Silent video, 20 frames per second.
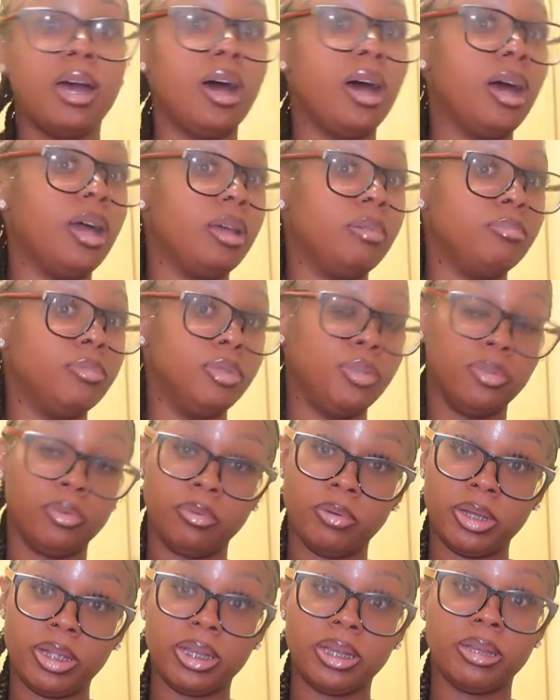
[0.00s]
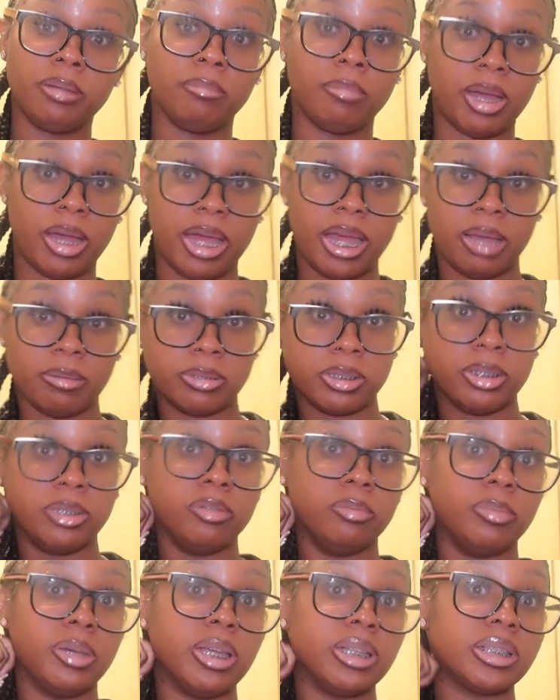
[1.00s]
I am doing my
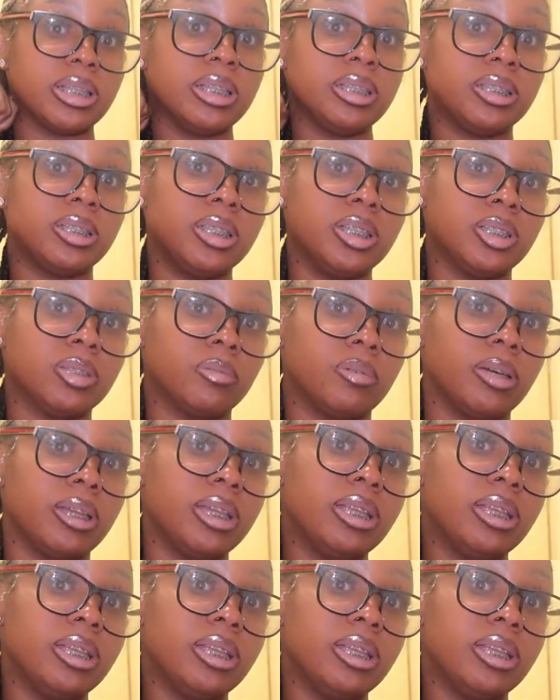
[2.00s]
absolute best. It's this one.